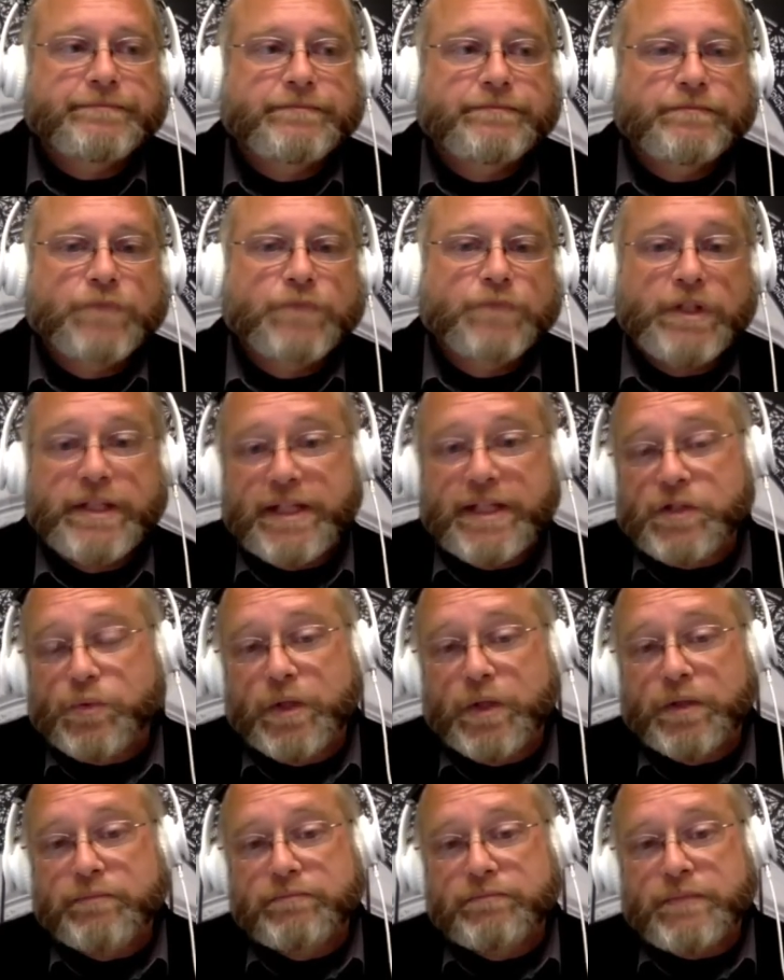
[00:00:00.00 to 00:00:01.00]
really that's
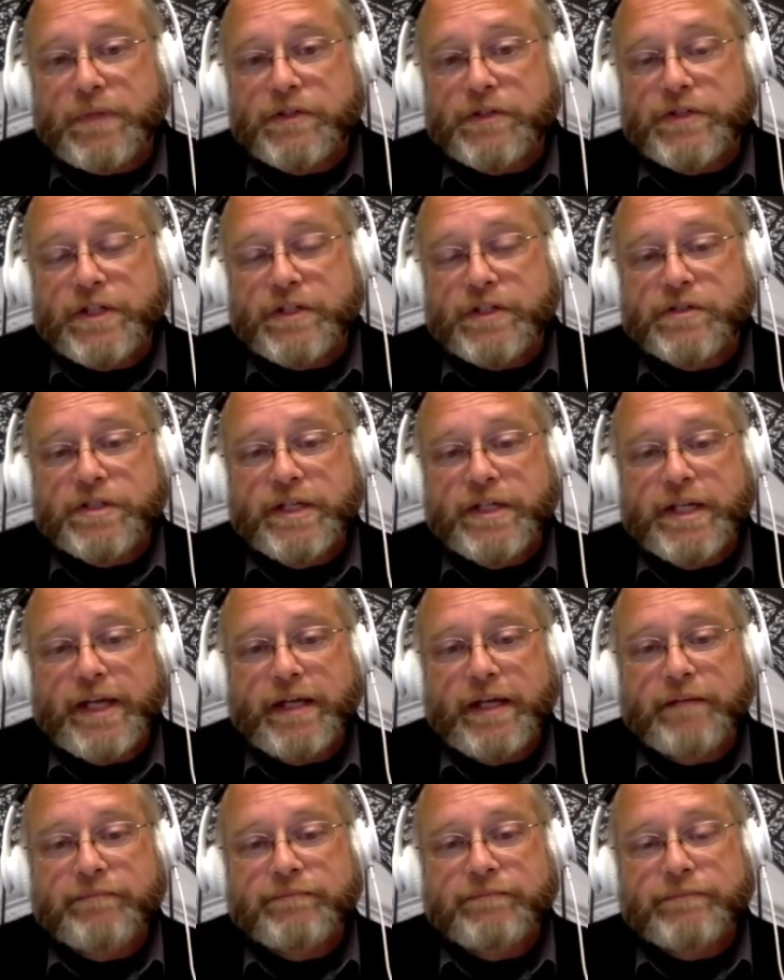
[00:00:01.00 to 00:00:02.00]
what our sessions
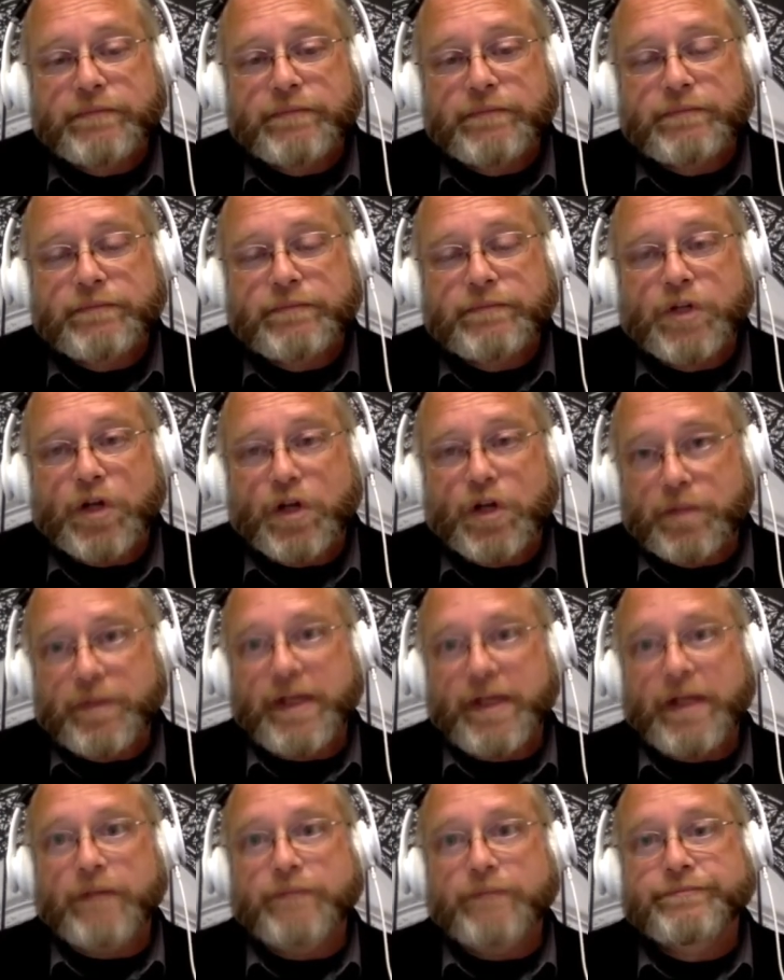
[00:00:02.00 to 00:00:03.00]
today are all
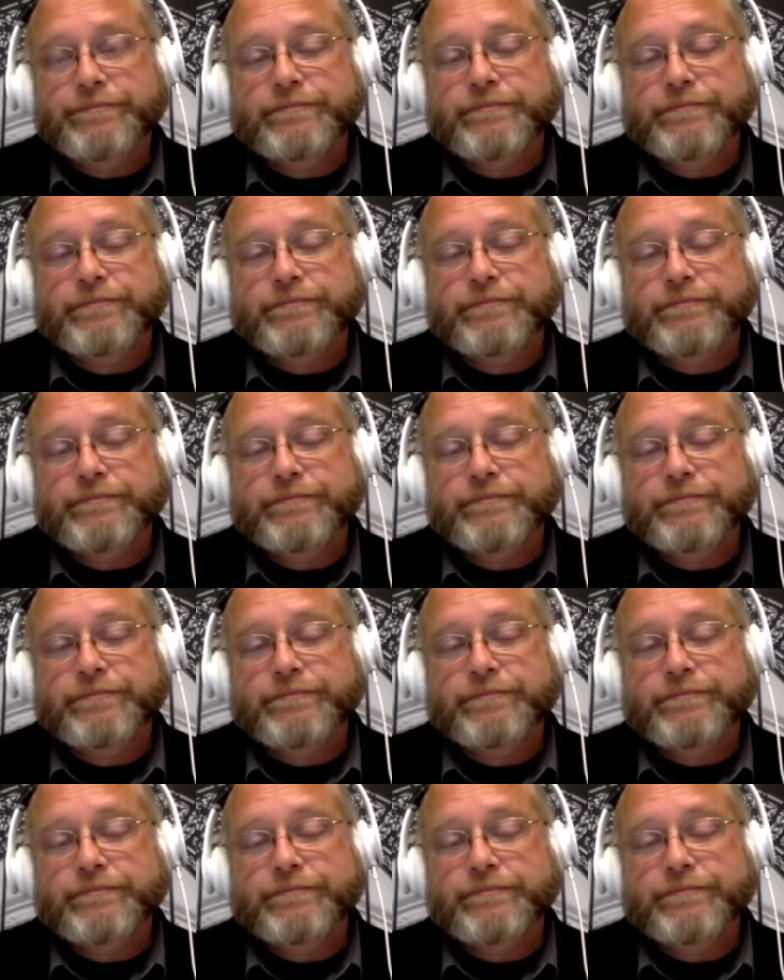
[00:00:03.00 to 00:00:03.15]
about.